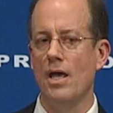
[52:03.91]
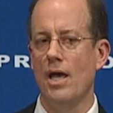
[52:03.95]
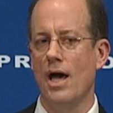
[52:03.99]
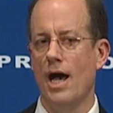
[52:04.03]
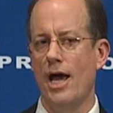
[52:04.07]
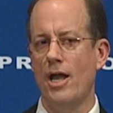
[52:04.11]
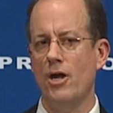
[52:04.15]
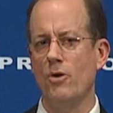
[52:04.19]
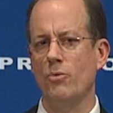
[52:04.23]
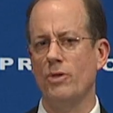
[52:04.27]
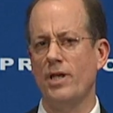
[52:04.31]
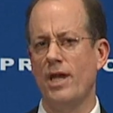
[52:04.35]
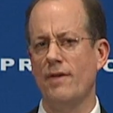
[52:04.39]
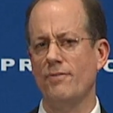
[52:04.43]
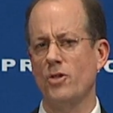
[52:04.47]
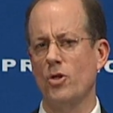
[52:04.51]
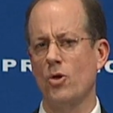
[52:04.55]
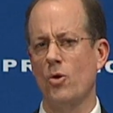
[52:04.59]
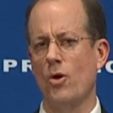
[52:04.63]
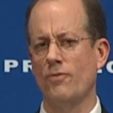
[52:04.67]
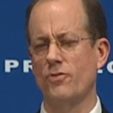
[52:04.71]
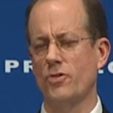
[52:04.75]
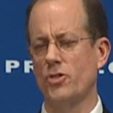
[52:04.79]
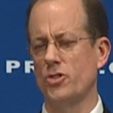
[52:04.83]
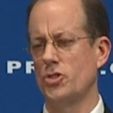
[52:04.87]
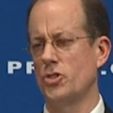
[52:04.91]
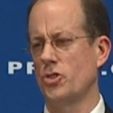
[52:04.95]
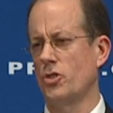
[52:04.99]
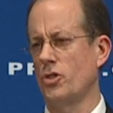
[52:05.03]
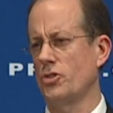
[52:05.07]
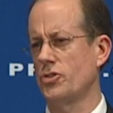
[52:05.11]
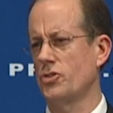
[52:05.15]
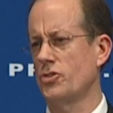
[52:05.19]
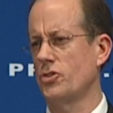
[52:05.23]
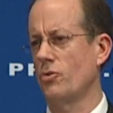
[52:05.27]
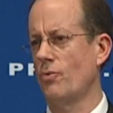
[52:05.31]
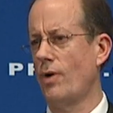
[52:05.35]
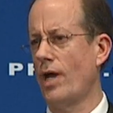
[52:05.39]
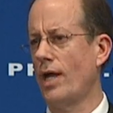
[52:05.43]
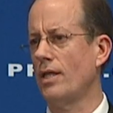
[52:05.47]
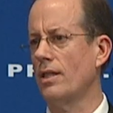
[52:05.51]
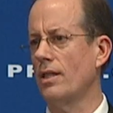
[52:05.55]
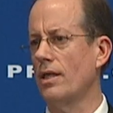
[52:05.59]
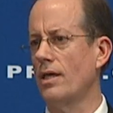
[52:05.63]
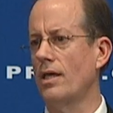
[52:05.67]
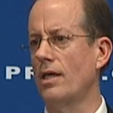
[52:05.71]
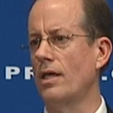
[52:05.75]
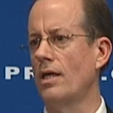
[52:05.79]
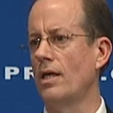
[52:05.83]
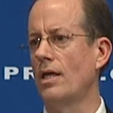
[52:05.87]
I don't really have to go after the journalist
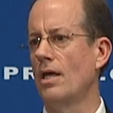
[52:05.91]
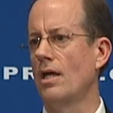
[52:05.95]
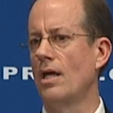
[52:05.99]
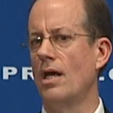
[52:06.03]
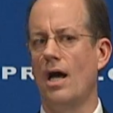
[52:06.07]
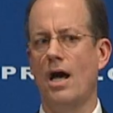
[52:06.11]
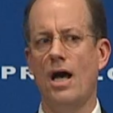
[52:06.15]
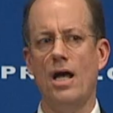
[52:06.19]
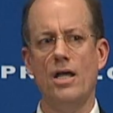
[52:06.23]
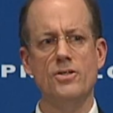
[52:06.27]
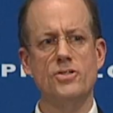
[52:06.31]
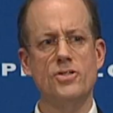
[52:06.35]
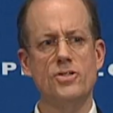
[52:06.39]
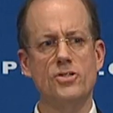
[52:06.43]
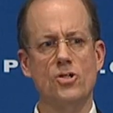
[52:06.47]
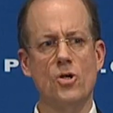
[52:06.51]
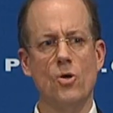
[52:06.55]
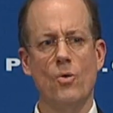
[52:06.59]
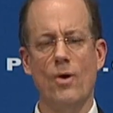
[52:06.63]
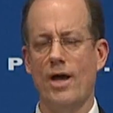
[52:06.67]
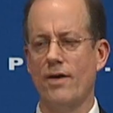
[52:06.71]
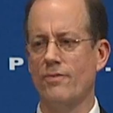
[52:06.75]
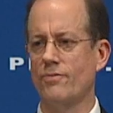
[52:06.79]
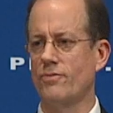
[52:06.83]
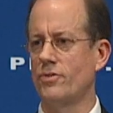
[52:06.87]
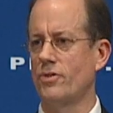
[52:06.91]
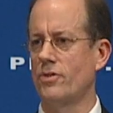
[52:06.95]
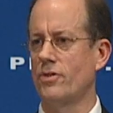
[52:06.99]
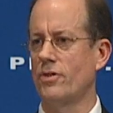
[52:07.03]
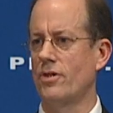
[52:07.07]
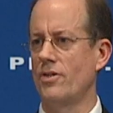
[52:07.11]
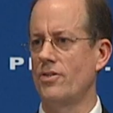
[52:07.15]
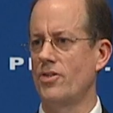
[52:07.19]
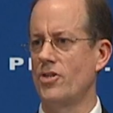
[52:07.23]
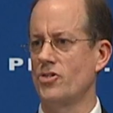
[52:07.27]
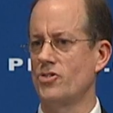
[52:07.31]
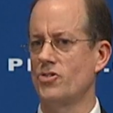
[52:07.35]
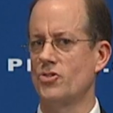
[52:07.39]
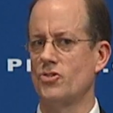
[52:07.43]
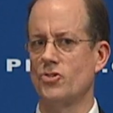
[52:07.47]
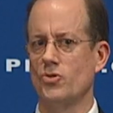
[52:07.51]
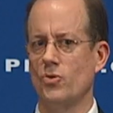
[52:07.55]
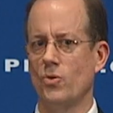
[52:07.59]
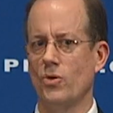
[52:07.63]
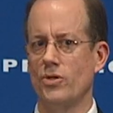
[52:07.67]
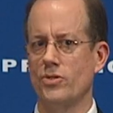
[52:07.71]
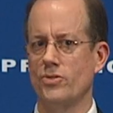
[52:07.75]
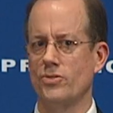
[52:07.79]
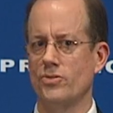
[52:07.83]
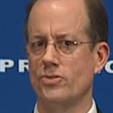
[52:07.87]
directly, I'll just go after the
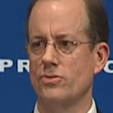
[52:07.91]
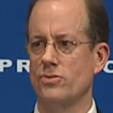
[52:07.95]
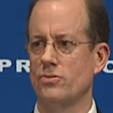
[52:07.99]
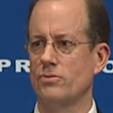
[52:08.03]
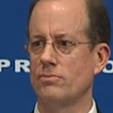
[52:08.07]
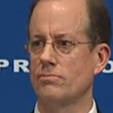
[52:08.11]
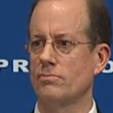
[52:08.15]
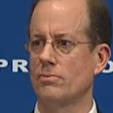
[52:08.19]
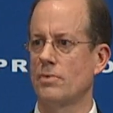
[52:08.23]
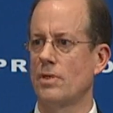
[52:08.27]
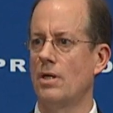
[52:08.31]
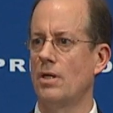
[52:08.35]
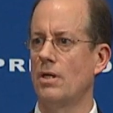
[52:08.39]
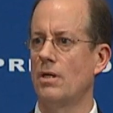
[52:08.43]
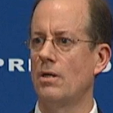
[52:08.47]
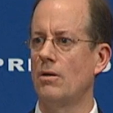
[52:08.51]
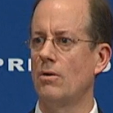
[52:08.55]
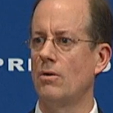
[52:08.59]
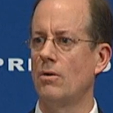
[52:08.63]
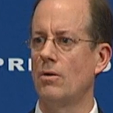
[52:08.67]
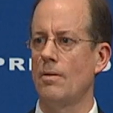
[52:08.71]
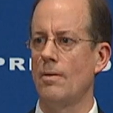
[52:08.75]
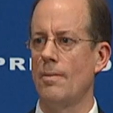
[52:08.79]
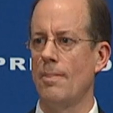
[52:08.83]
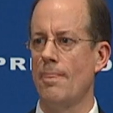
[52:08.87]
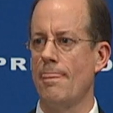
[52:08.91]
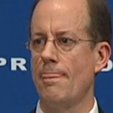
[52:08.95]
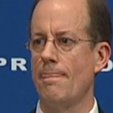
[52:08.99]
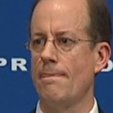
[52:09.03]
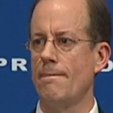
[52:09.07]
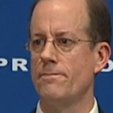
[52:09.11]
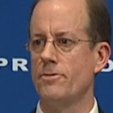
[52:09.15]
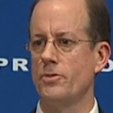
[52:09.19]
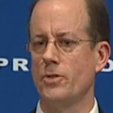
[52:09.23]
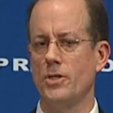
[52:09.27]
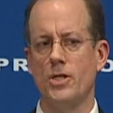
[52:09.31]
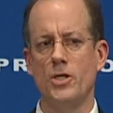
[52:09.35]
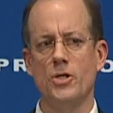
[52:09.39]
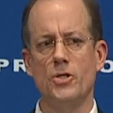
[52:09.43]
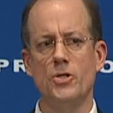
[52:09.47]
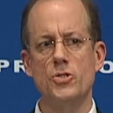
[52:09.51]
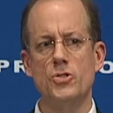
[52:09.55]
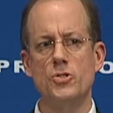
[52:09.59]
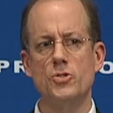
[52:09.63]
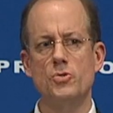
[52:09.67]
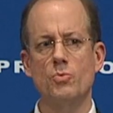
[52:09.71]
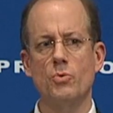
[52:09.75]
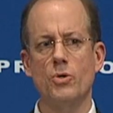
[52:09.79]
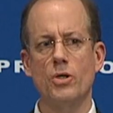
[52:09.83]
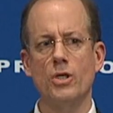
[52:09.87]
source. So
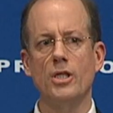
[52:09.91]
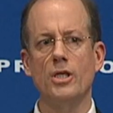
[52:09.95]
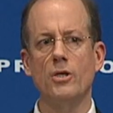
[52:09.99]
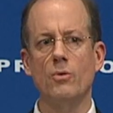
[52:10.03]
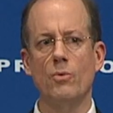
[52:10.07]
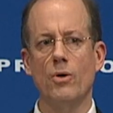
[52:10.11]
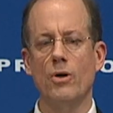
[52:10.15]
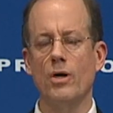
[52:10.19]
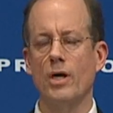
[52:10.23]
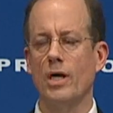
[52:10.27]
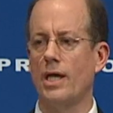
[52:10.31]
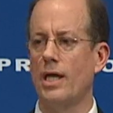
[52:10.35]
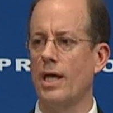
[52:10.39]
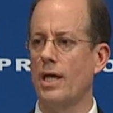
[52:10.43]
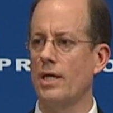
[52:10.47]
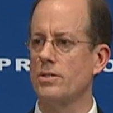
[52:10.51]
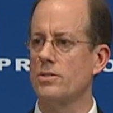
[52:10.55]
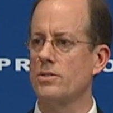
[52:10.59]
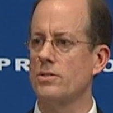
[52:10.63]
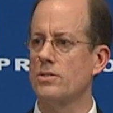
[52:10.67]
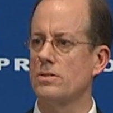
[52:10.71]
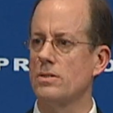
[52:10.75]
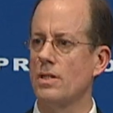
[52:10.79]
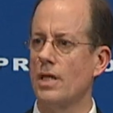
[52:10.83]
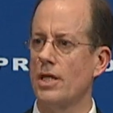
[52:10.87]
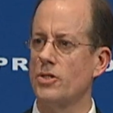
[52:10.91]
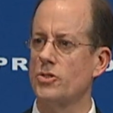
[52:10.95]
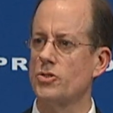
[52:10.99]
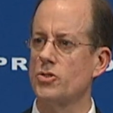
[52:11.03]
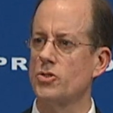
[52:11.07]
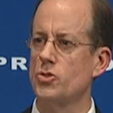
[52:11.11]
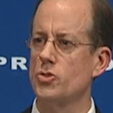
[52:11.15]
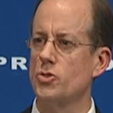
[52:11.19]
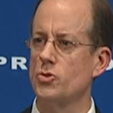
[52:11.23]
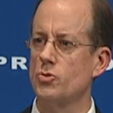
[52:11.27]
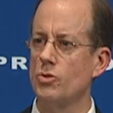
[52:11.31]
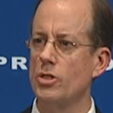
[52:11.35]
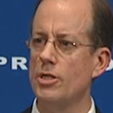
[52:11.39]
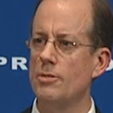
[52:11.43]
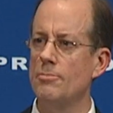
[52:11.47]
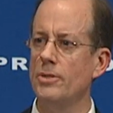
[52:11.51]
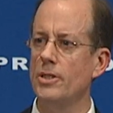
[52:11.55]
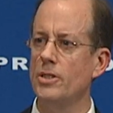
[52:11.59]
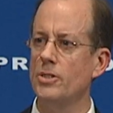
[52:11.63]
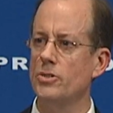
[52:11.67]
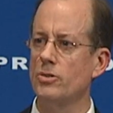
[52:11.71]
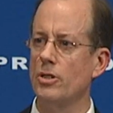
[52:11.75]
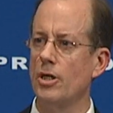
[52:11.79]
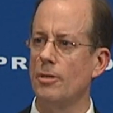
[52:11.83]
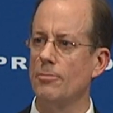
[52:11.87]
here's really where it gets
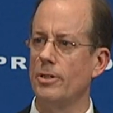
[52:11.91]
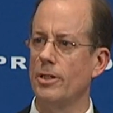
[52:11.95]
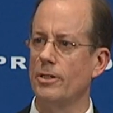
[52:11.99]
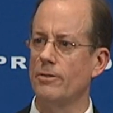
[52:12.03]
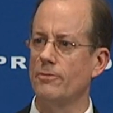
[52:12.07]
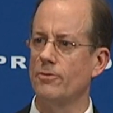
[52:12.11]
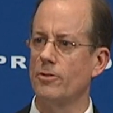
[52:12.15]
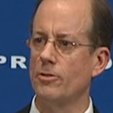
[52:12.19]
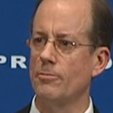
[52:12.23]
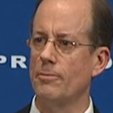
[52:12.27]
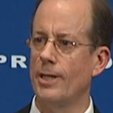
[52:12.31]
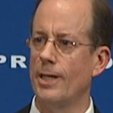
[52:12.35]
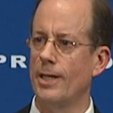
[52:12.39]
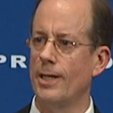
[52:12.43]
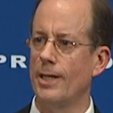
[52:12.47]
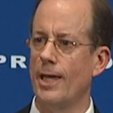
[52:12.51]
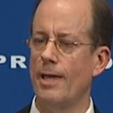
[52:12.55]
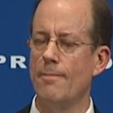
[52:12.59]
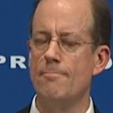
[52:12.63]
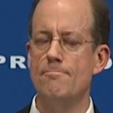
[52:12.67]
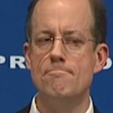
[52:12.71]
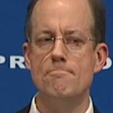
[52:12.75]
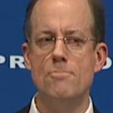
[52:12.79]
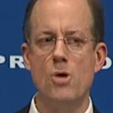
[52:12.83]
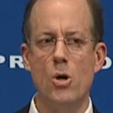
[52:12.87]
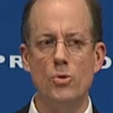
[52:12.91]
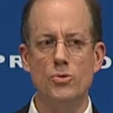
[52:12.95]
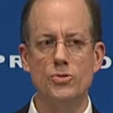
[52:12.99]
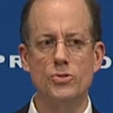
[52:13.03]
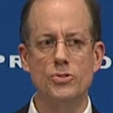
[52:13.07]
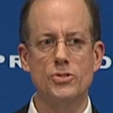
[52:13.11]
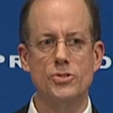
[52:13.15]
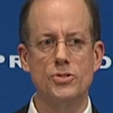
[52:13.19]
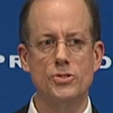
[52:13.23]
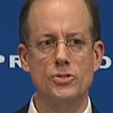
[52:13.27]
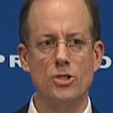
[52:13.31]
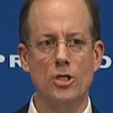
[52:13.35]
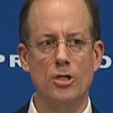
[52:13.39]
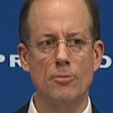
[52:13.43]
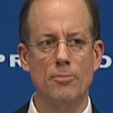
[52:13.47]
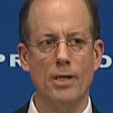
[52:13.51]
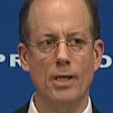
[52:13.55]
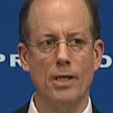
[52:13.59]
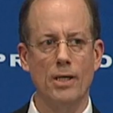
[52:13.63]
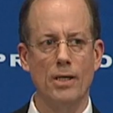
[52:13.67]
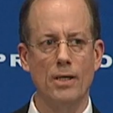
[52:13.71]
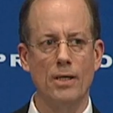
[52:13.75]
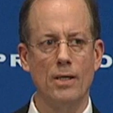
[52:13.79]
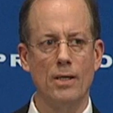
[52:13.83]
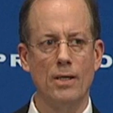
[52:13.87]
extremely troubling for me and most
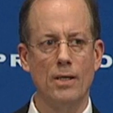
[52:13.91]
disturbing.